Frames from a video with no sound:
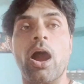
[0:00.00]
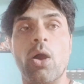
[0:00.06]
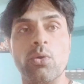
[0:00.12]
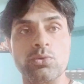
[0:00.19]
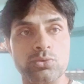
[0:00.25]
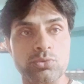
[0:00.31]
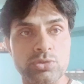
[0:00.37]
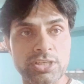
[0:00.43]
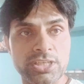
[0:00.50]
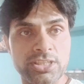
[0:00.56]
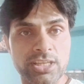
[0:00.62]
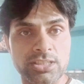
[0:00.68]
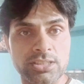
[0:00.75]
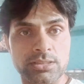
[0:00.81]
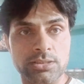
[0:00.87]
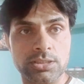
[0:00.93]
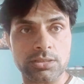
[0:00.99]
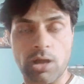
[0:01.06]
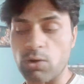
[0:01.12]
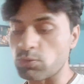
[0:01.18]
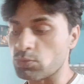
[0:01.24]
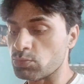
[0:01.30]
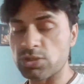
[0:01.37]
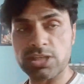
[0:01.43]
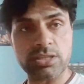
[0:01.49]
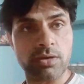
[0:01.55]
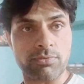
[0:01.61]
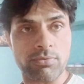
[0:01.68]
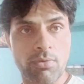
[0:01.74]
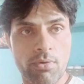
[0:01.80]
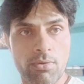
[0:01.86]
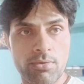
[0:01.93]
how to knead
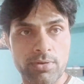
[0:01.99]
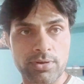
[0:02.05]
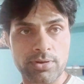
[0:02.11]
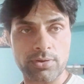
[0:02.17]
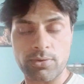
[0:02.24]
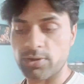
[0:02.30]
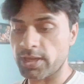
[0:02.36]
the flour.